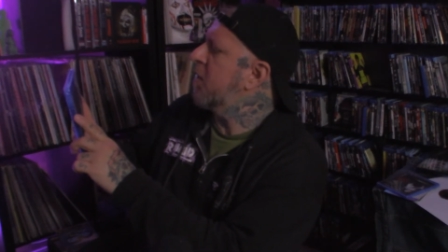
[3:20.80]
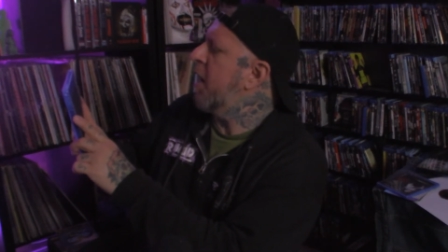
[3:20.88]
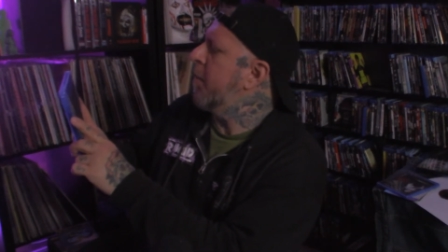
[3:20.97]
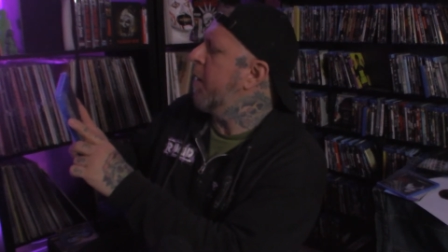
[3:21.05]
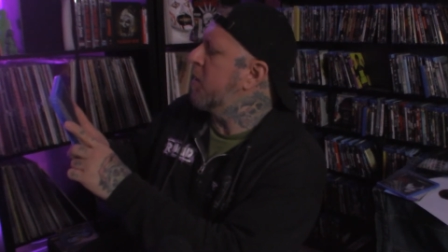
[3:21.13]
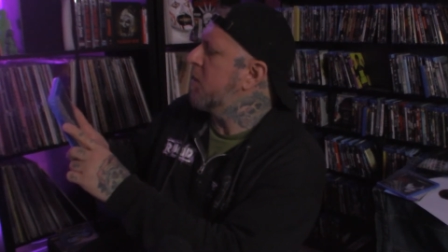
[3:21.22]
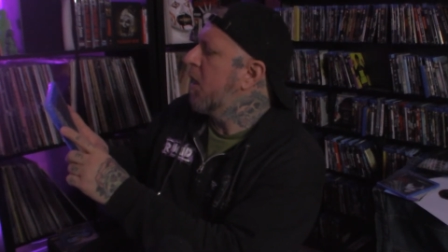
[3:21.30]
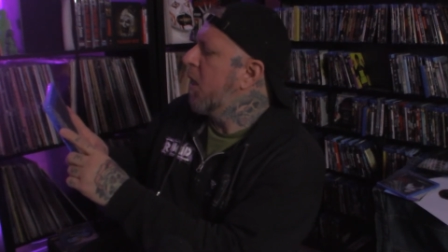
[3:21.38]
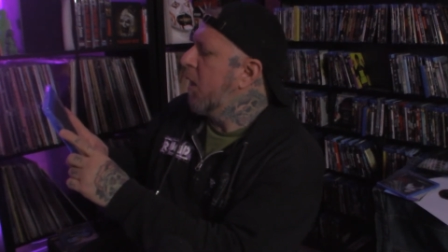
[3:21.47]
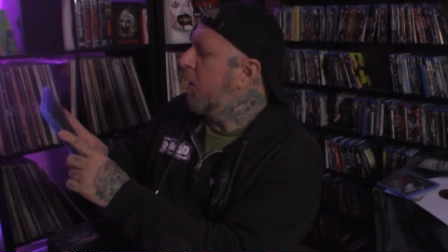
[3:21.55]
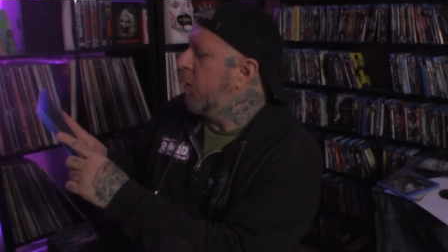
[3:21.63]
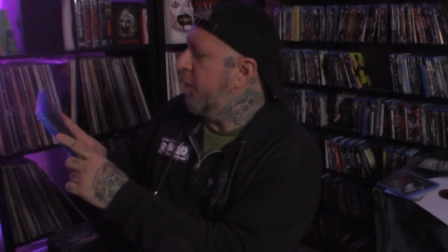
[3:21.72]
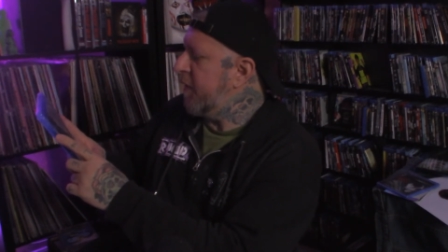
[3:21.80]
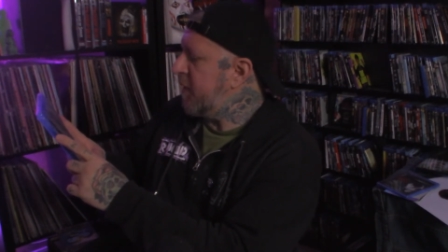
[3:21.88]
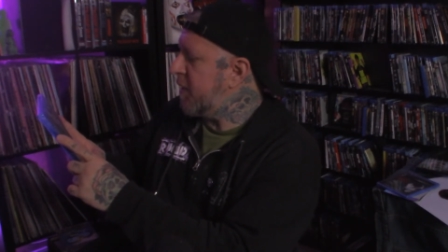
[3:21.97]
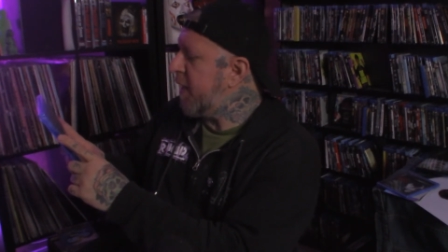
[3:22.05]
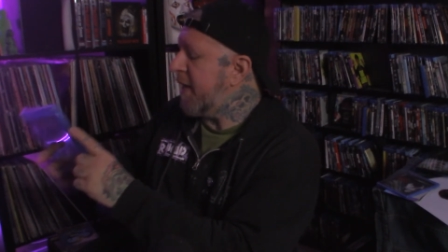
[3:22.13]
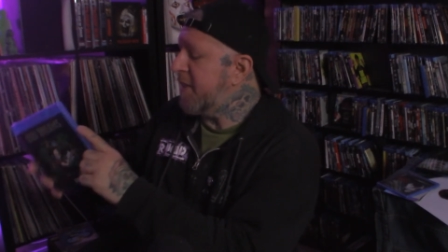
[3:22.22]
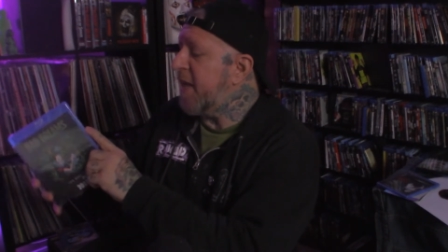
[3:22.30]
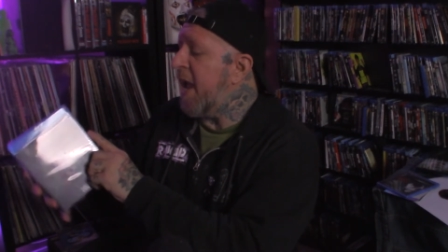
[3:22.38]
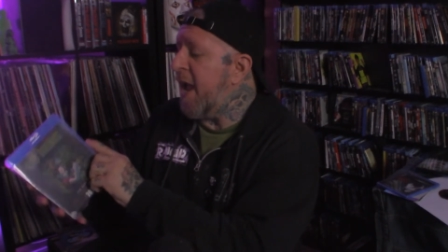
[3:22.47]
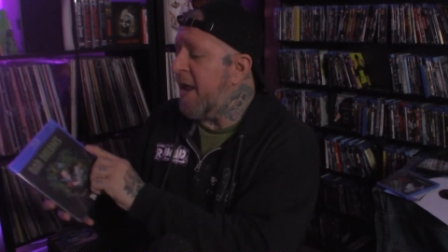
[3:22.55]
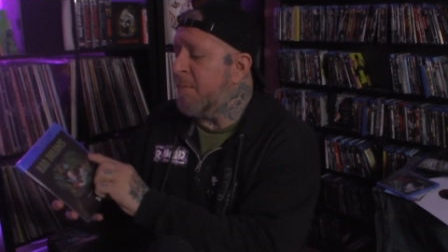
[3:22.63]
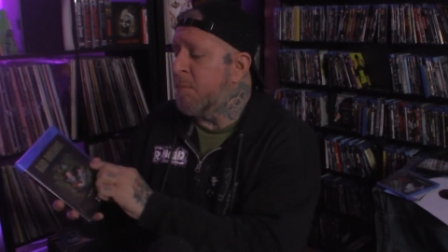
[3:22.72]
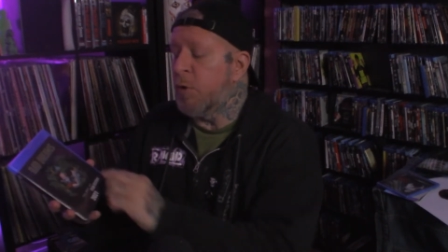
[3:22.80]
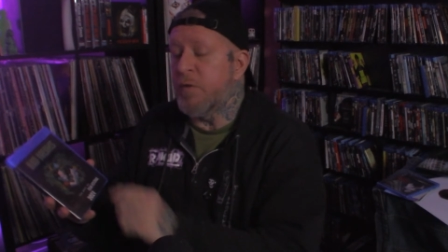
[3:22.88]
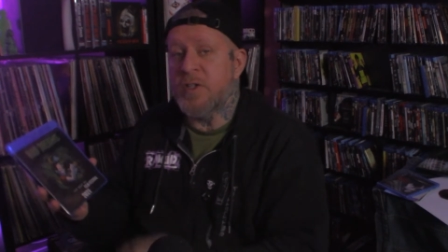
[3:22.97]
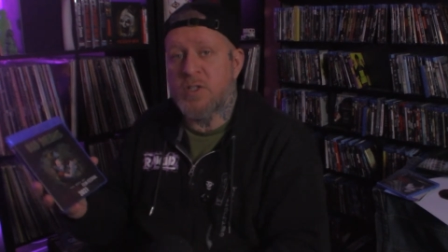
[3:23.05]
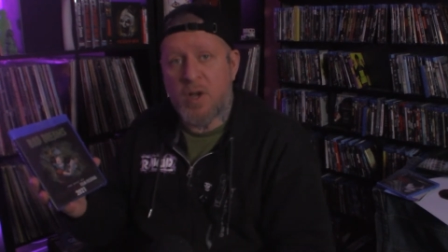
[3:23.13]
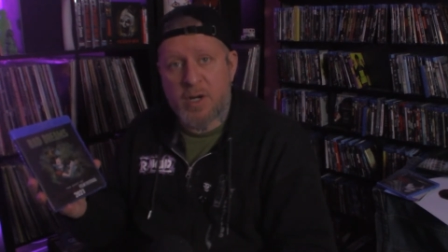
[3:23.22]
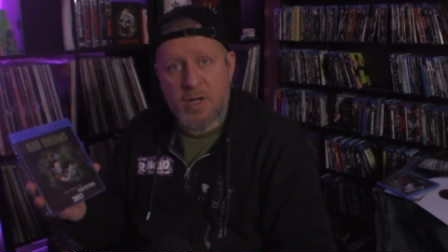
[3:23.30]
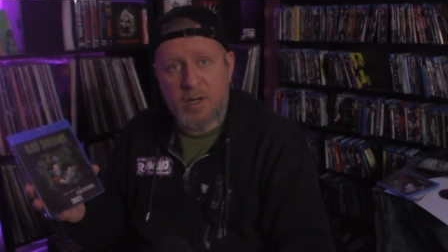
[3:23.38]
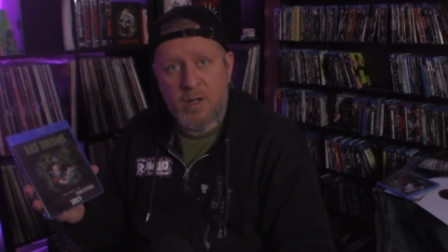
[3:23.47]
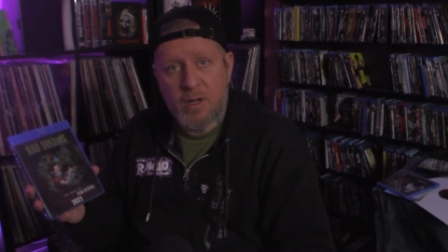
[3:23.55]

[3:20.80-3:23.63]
nightmares if this has got 10 movies on it,